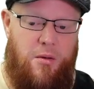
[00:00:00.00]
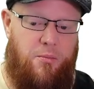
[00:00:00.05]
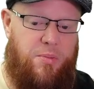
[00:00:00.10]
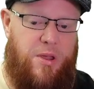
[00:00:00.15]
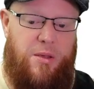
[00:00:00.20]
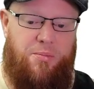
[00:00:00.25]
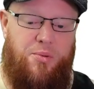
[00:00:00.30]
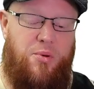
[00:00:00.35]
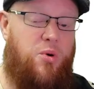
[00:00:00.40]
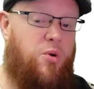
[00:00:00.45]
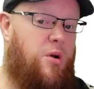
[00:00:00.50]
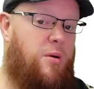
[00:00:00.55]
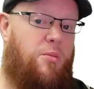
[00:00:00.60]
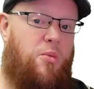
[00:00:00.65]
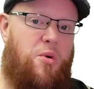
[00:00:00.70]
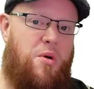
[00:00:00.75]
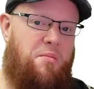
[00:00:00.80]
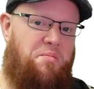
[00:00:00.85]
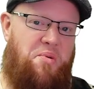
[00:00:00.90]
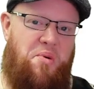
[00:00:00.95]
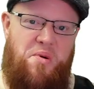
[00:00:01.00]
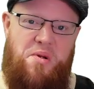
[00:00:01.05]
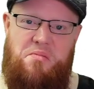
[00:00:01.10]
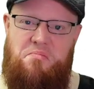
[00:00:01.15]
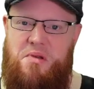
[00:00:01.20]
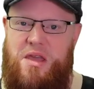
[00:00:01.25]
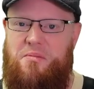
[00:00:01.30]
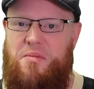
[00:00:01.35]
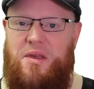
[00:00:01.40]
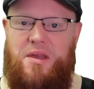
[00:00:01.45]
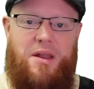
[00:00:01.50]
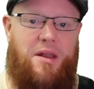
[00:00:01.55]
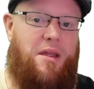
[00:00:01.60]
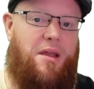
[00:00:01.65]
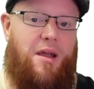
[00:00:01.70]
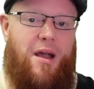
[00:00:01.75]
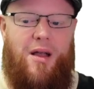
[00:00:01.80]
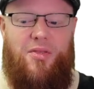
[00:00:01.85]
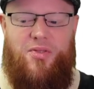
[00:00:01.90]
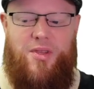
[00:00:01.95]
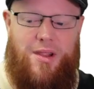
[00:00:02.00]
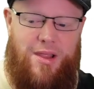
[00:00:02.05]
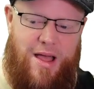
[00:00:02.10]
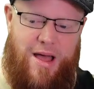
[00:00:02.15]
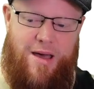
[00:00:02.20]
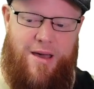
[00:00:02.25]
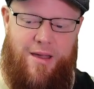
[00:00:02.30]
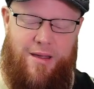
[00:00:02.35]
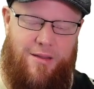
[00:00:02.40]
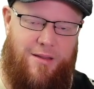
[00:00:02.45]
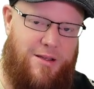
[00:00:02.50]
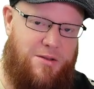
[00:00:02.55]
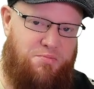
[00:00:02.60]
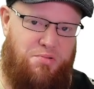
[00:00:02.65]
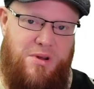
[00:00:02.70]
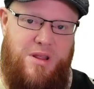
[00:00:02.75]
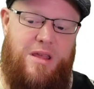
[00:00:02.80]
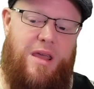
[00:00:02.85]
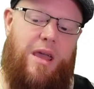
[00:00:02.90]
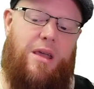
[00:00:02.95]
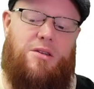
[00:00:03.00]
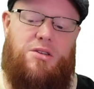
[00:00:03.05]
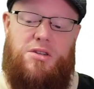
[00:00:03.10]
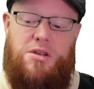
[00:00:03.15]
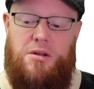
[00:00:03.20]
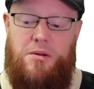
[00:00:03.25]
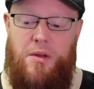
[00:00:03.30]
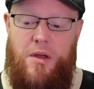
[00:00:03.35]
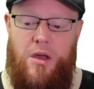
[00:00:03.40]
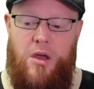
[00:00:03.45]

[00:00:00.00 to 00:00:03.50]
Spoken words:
People who are more important maybe can cut the line. That's pretty gangster.